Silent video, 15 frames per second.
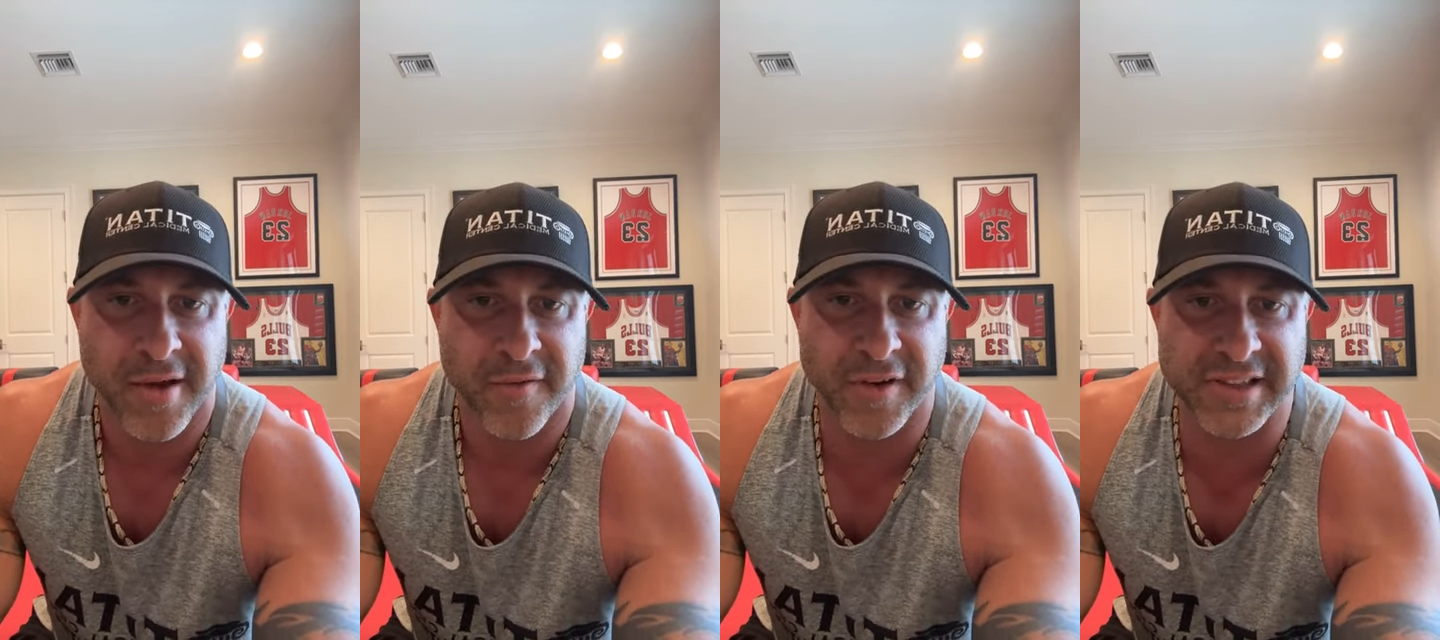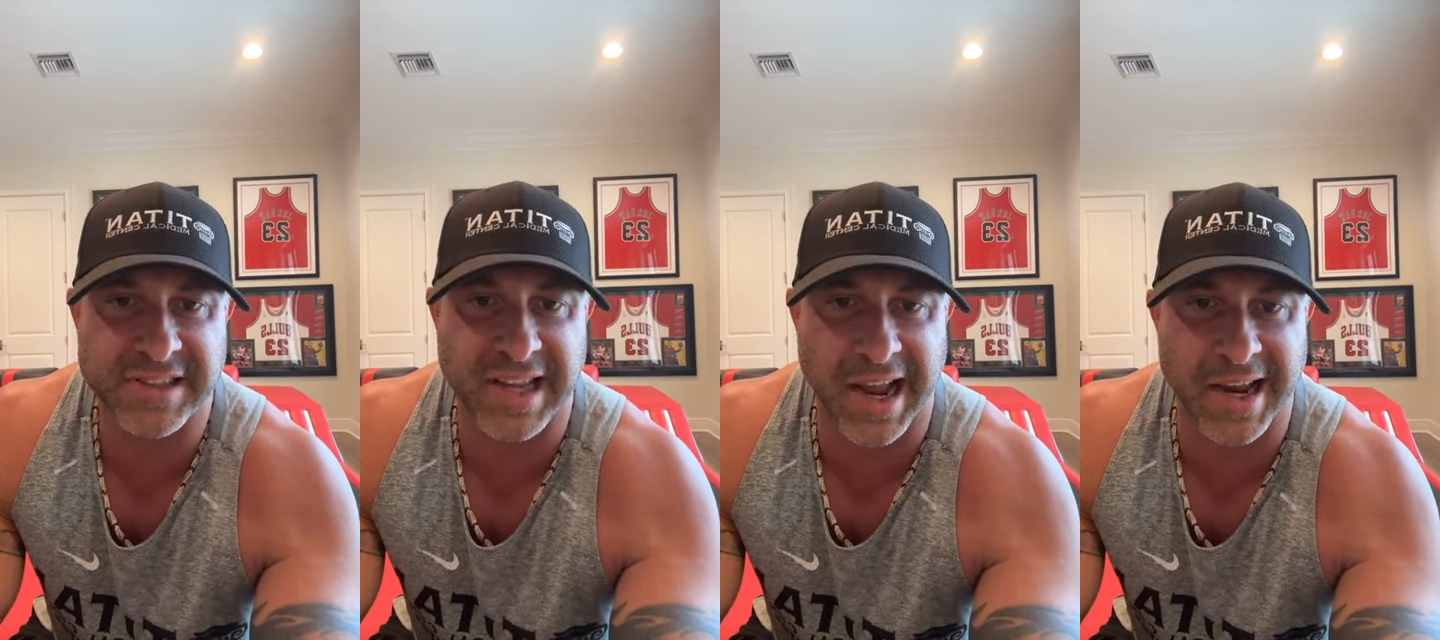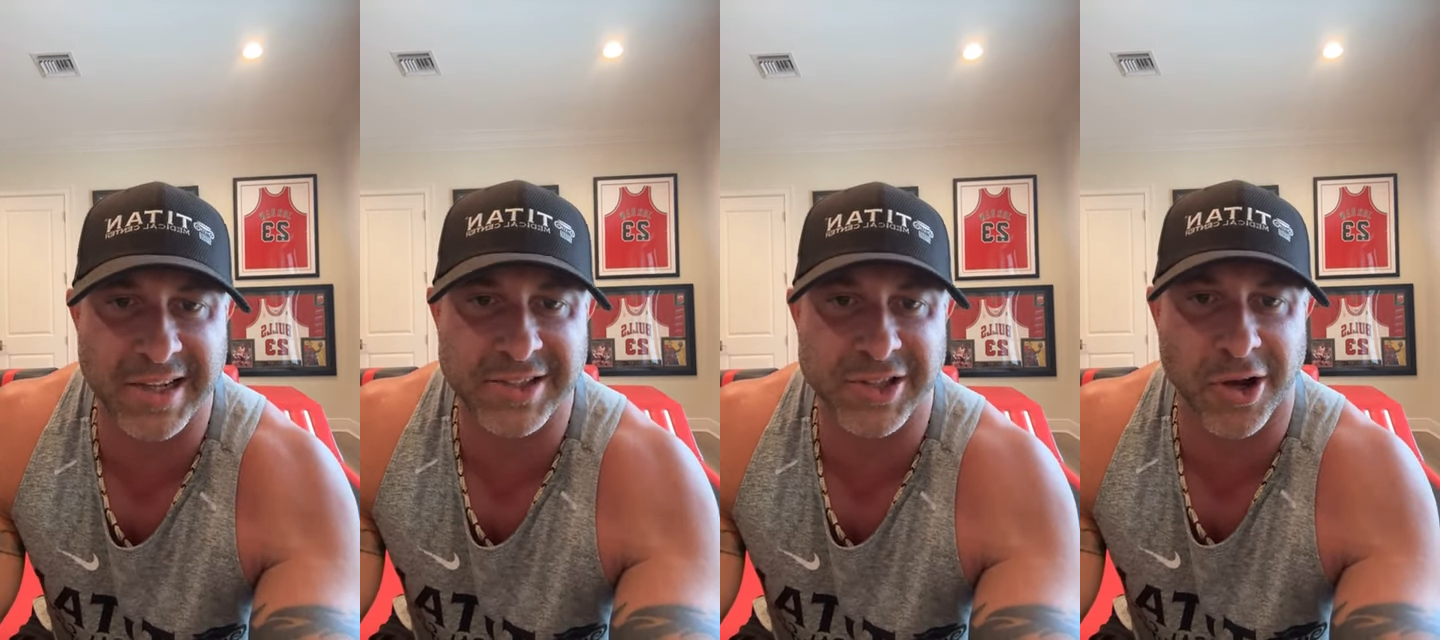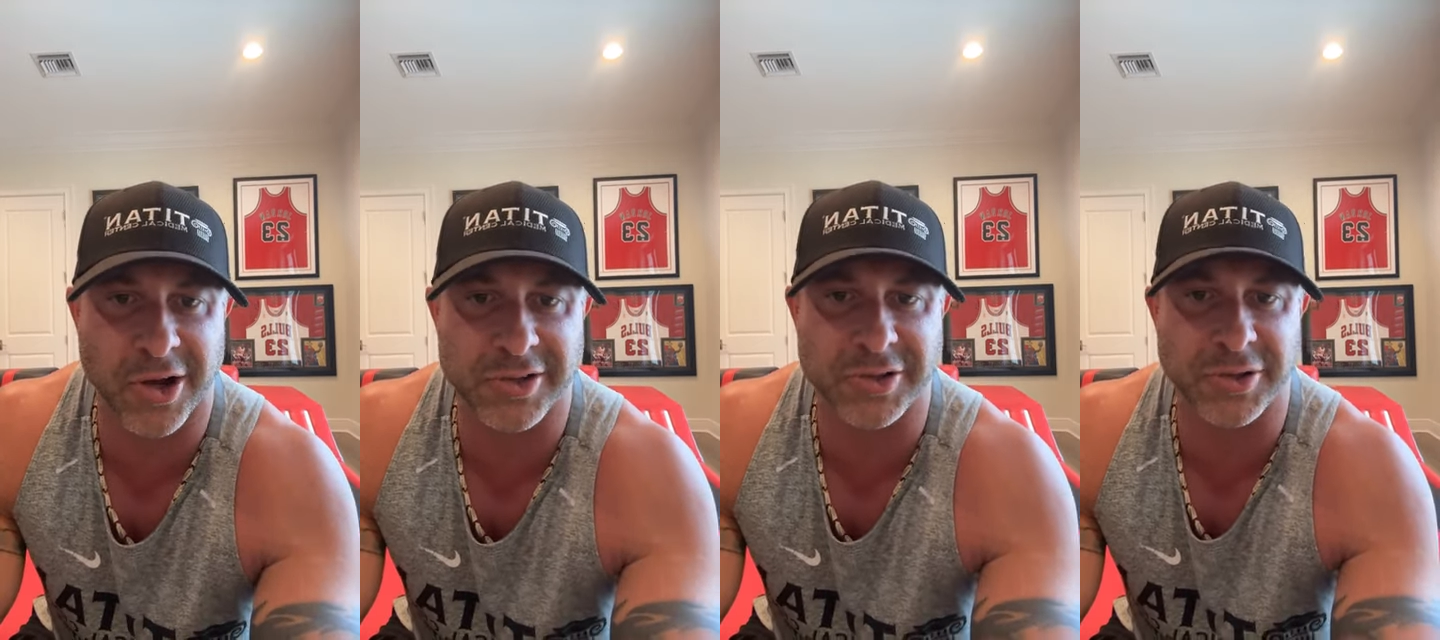for Titan
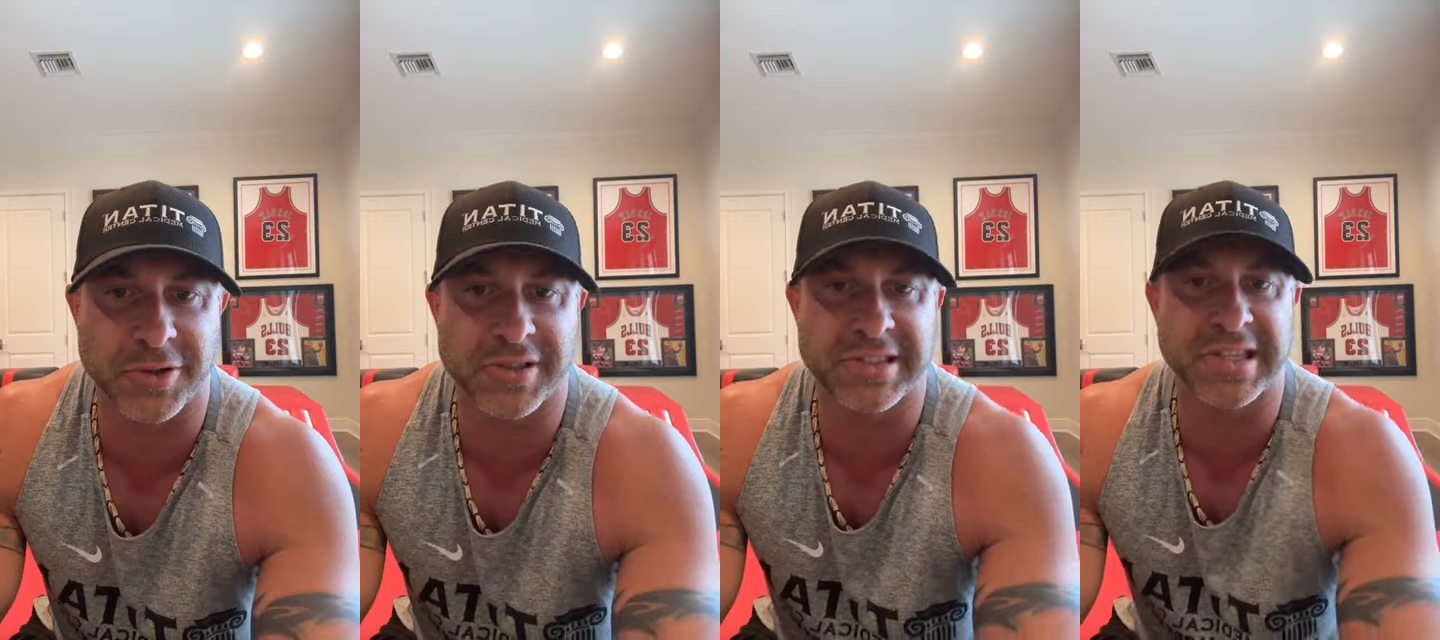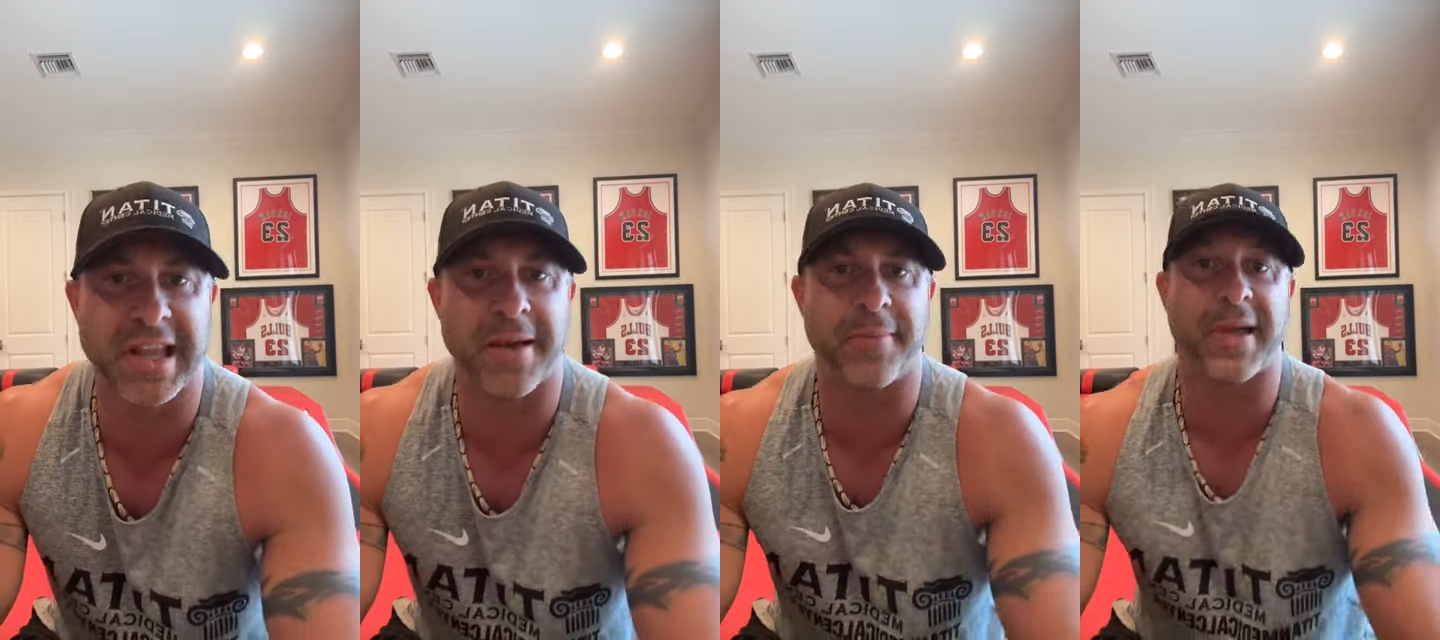Talk Tuesday.